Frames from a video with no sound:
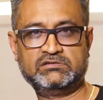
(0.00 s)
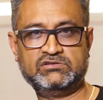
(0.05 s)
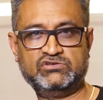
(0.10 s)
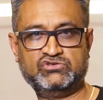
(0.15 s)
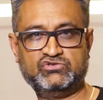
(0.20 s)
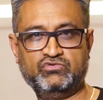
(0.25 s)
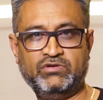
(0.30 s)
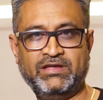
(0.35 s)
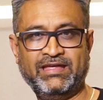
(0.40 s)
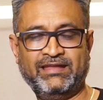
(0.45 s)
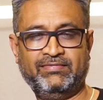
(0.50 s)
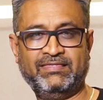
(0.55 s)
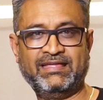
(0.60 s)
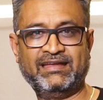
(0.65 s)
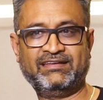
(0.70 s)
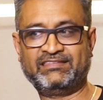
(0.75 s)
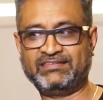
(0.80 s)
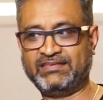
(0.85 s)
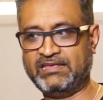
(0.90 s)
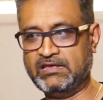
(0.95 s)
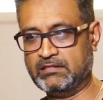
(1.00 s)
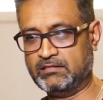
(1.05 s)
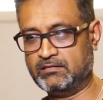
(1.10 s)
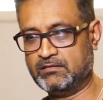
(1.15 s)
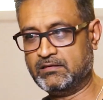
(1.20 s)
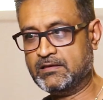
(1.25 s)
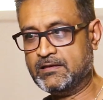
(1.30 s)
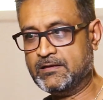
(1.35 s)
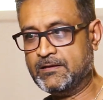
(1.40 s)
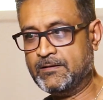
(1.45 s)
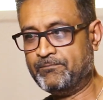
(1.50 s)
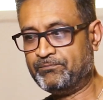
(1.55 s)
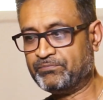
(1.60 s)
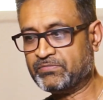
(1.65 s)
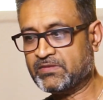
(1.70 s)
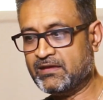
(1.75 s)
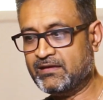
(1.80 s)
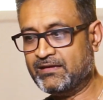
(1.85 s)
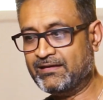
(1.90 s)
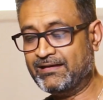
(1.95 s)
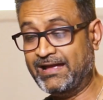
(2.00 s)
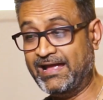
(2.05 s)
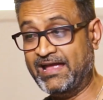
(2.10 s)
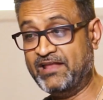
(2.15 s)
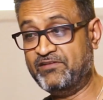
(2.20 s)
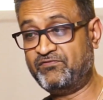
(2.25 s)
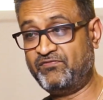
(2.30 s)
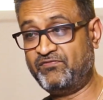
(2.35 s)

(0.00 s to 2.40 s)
to get that skill. And